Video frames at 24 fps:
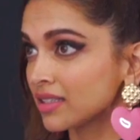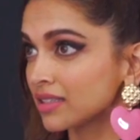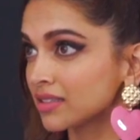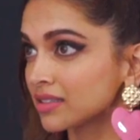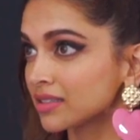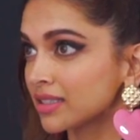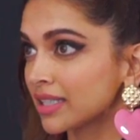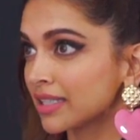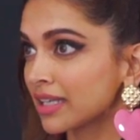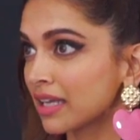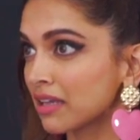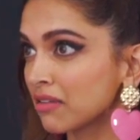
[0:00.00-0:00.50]

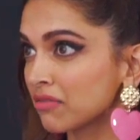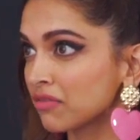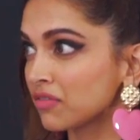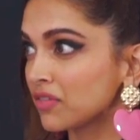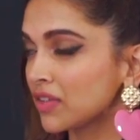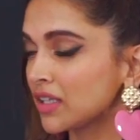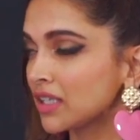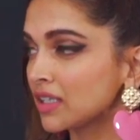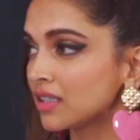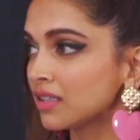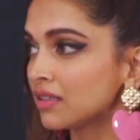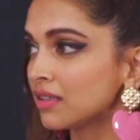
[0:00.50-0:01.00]
year and I
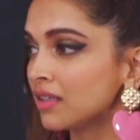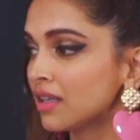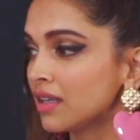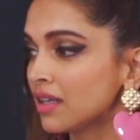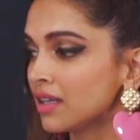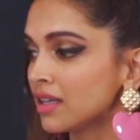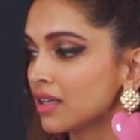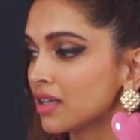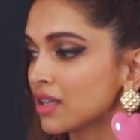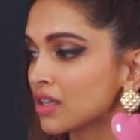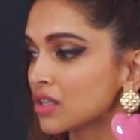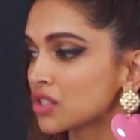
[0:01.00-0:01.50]
feel
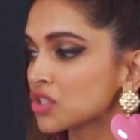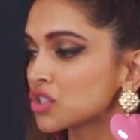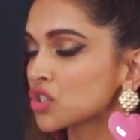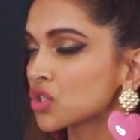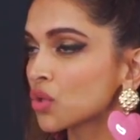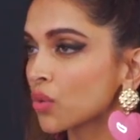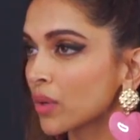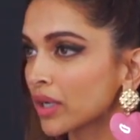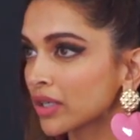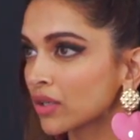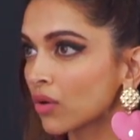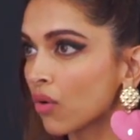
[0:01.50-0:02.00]

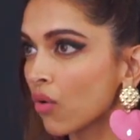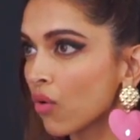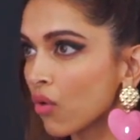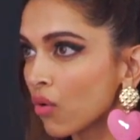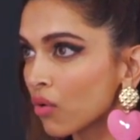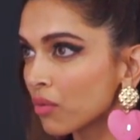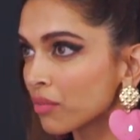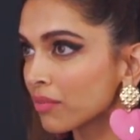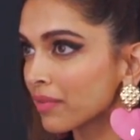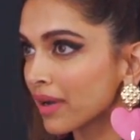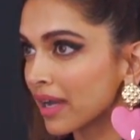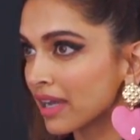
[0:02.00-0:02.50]
so at
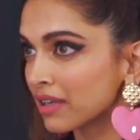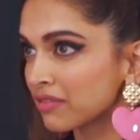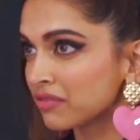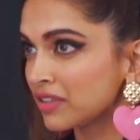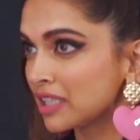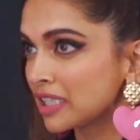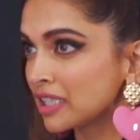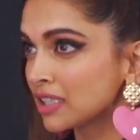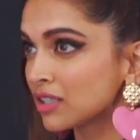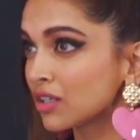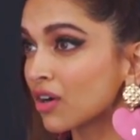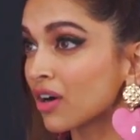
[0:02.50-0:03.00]
home, I
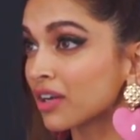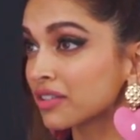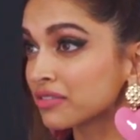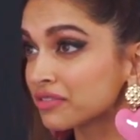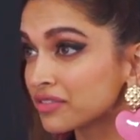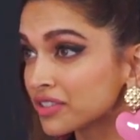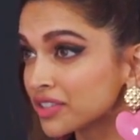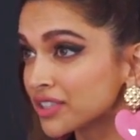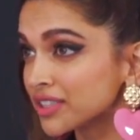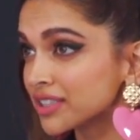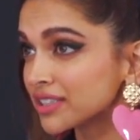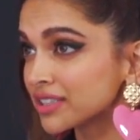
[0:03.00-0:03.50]
feel
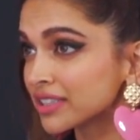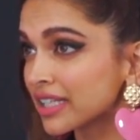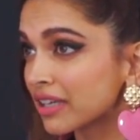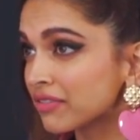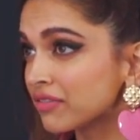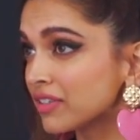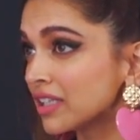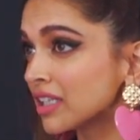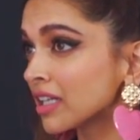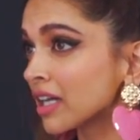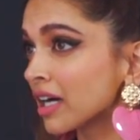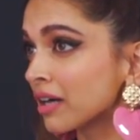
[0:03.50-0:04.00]
confident, I
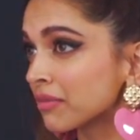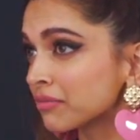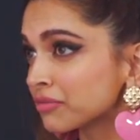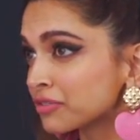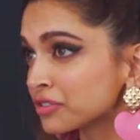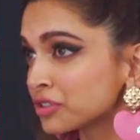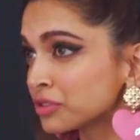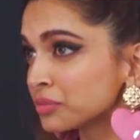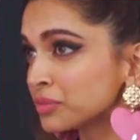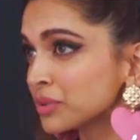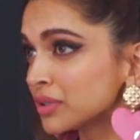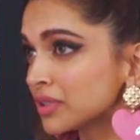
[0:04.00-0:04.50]
feel
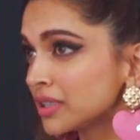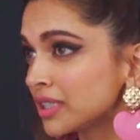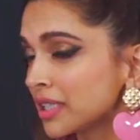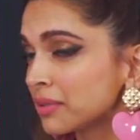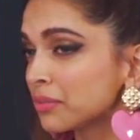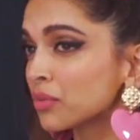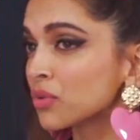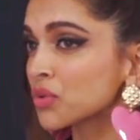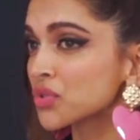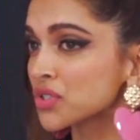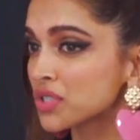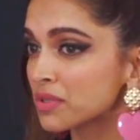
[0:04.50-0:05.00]
comfortable,
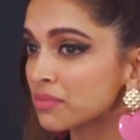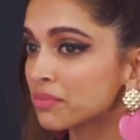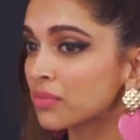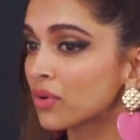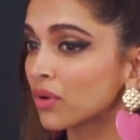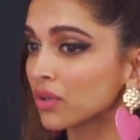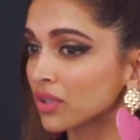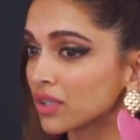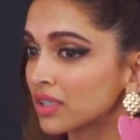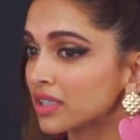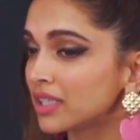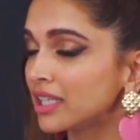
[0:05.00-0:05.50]
and most
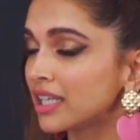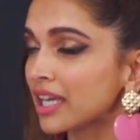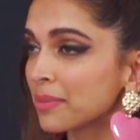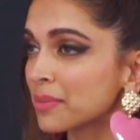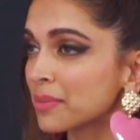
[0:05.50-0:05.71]
importantly,